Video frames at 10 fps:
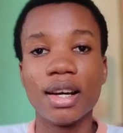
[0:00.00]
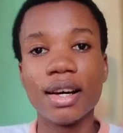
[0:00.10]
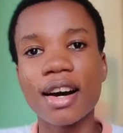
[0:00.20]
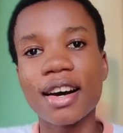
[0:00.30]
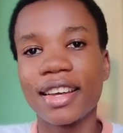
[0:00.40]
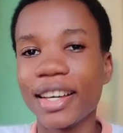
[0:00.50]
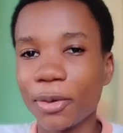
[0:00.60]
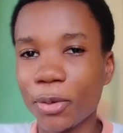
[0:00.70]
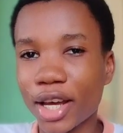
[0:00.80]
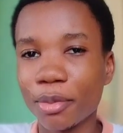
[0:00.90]
Hi
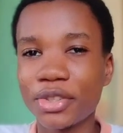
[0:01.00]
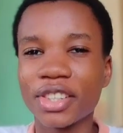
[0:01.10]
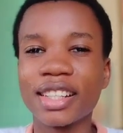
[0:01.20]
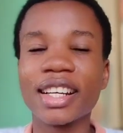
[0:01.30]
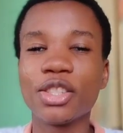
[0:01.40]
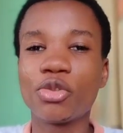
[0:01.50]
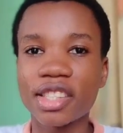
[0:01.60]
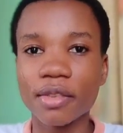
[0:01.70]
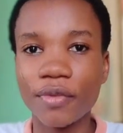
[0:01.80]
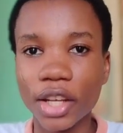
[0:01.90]
and welcome to another
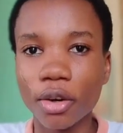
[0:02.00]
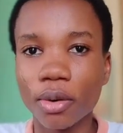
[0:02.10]
interesting video.